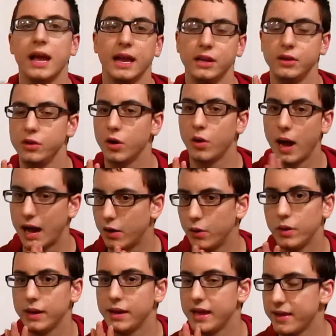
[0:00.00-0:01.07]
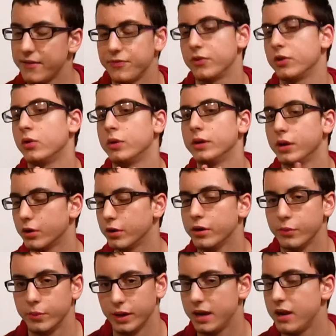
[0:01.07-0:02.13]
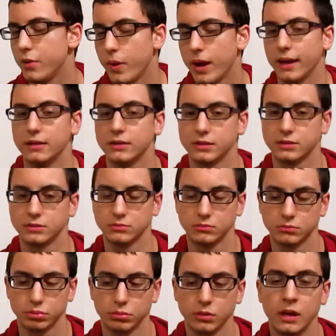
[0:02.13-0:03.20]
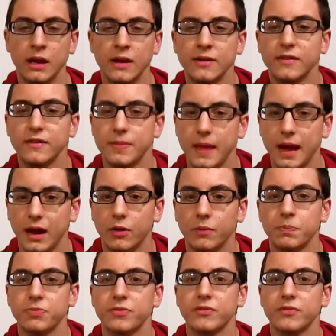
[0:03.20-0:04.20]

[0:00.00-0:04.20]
and you know how and if they're going to hurt you in any way. Now,